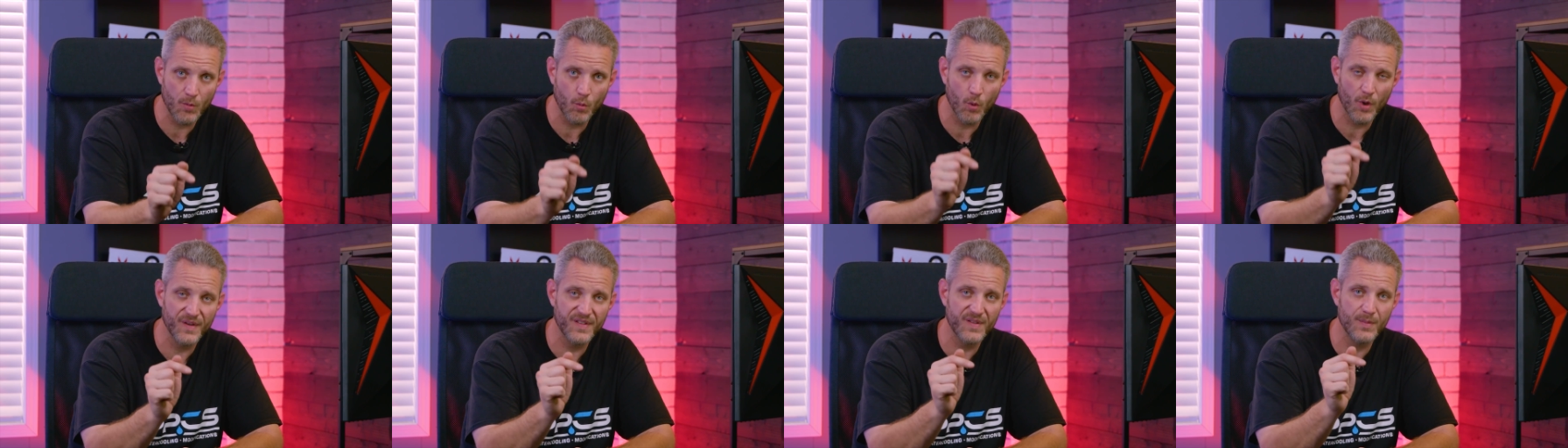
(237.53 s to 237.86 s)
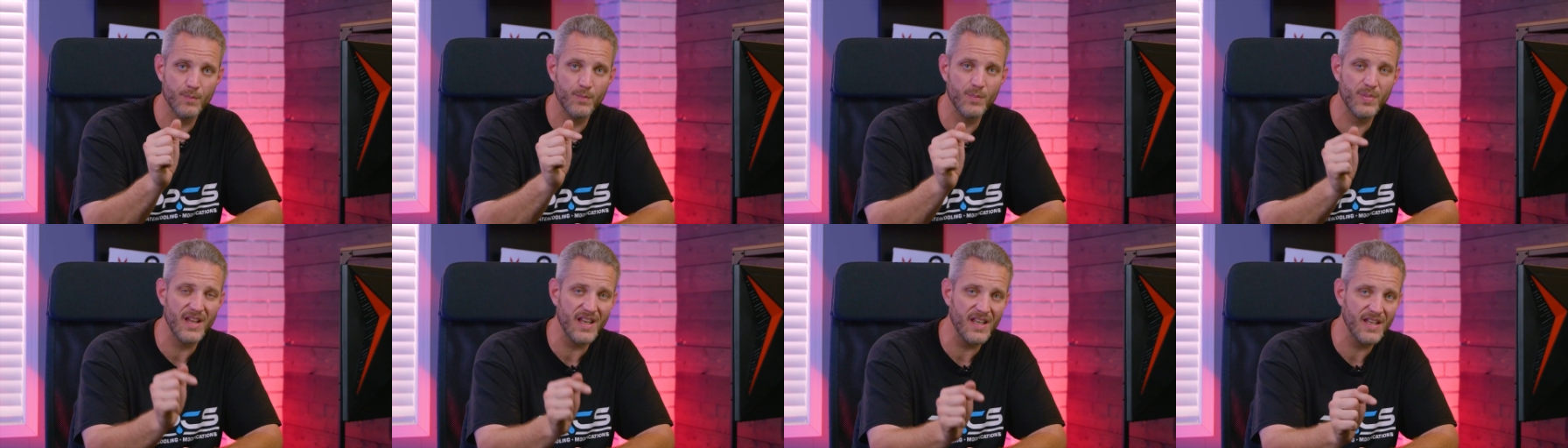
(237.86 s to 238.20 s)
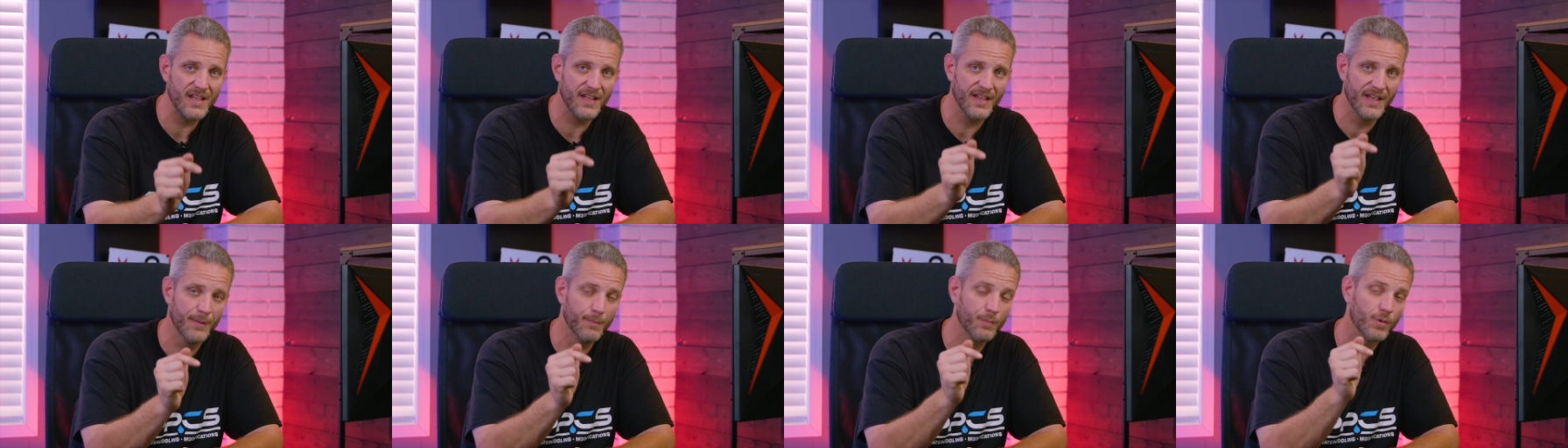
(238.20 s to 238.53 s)
where it's
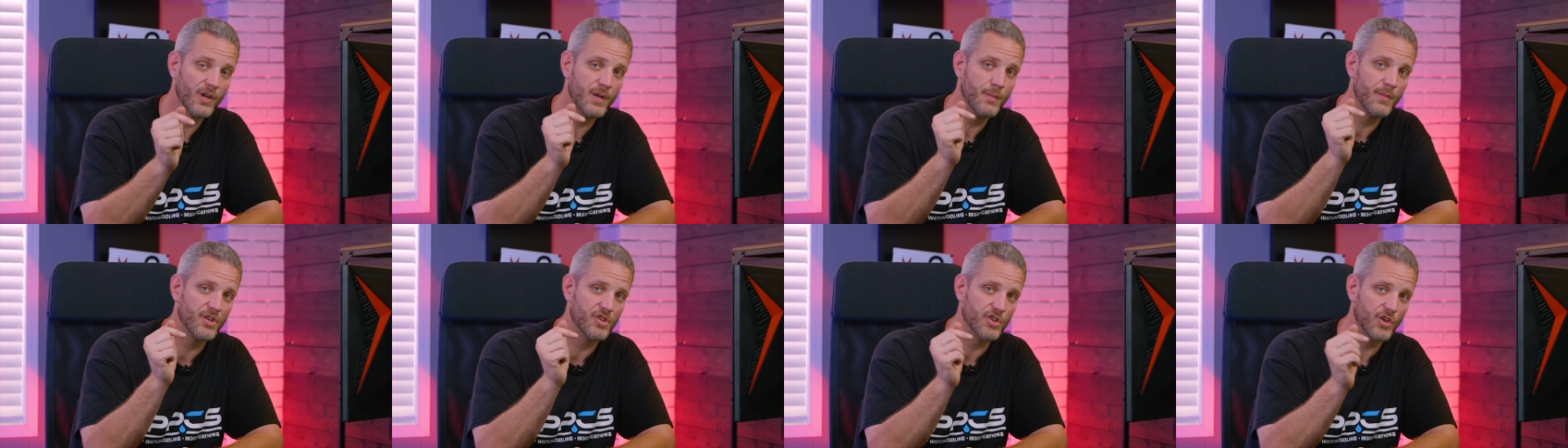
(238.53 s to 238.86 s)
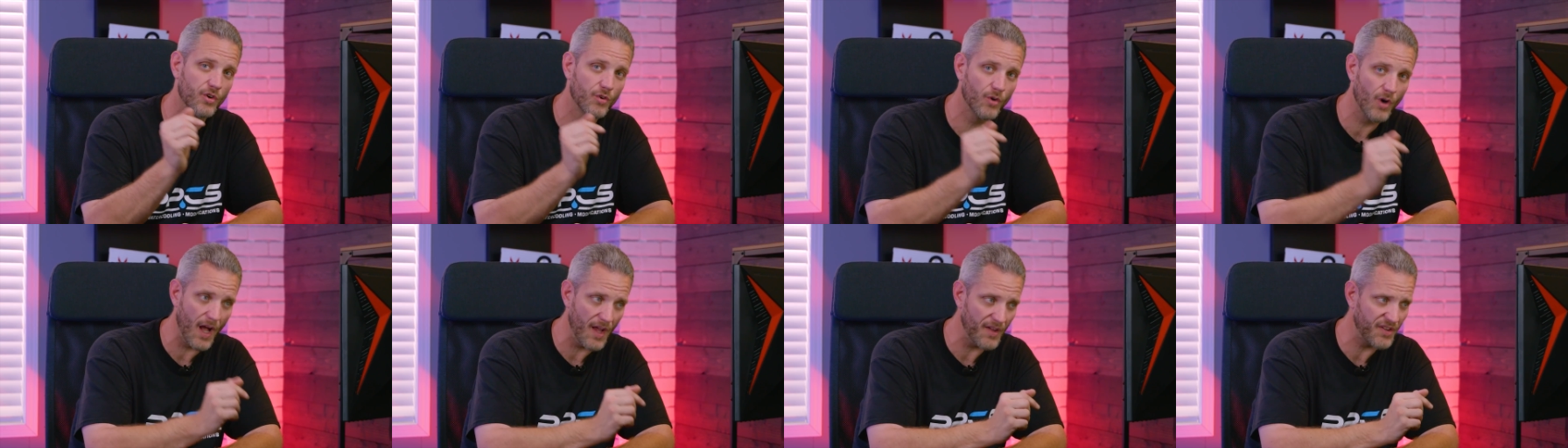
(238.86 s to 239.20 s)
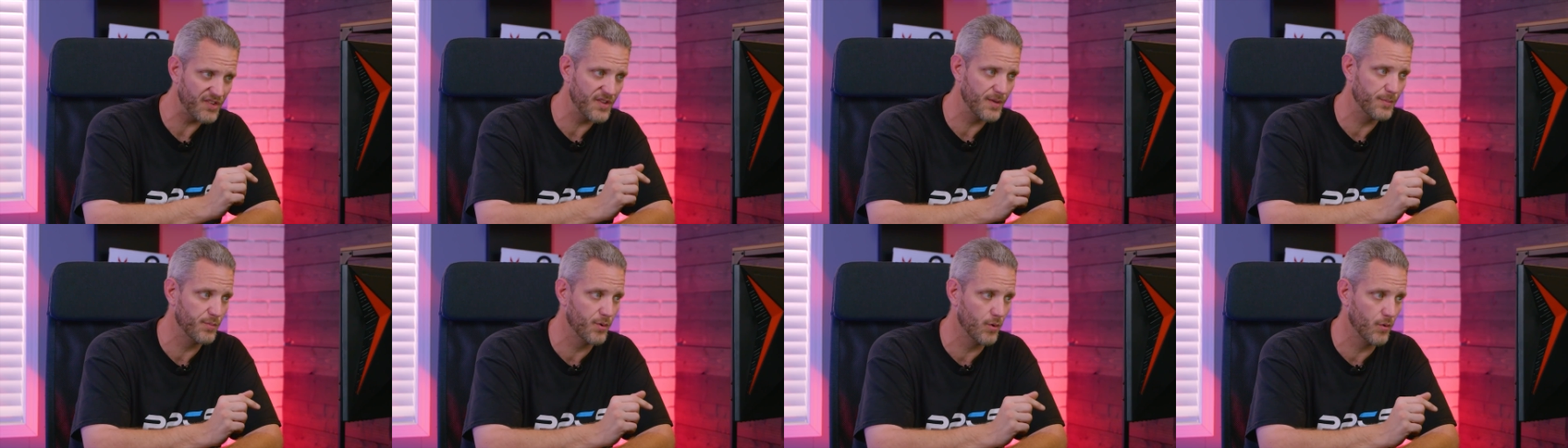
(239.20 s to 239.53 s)
beating it pretty much across
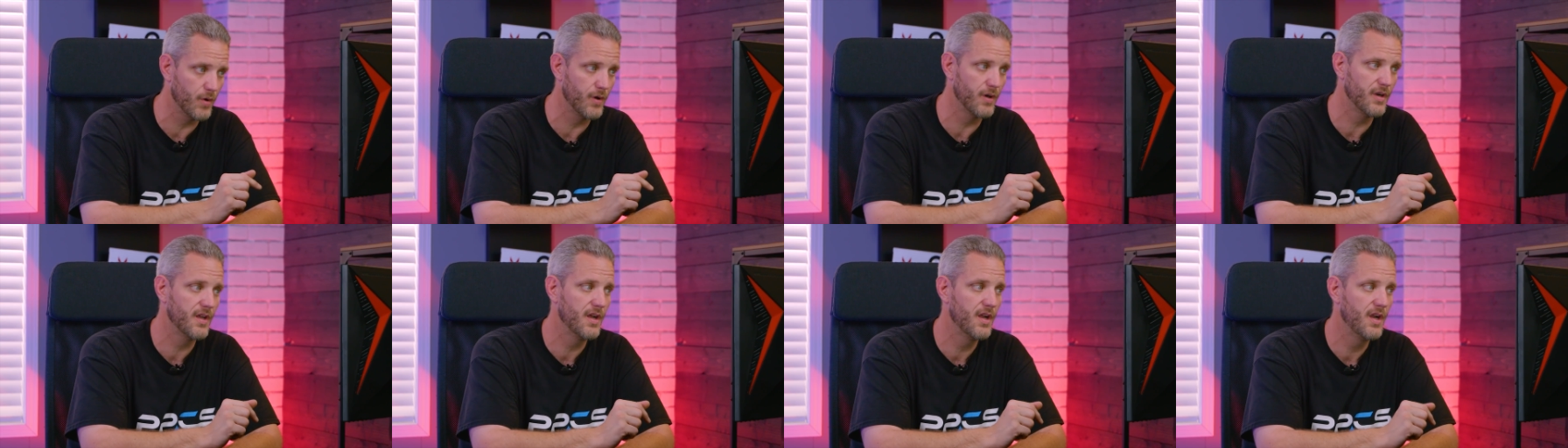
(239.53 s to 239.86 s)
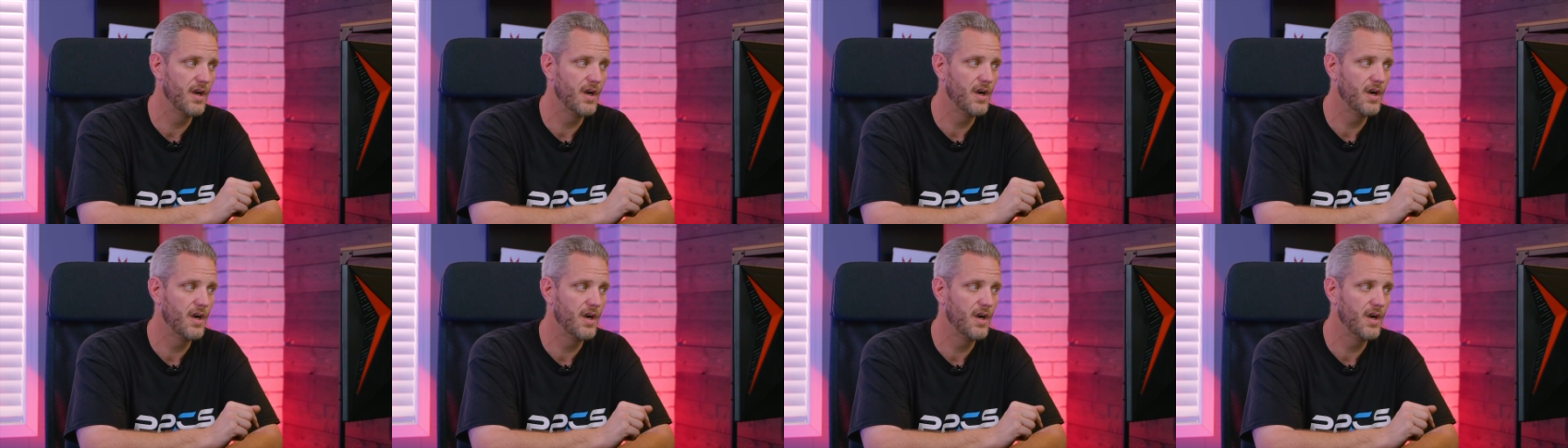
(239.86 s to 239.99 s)
the board,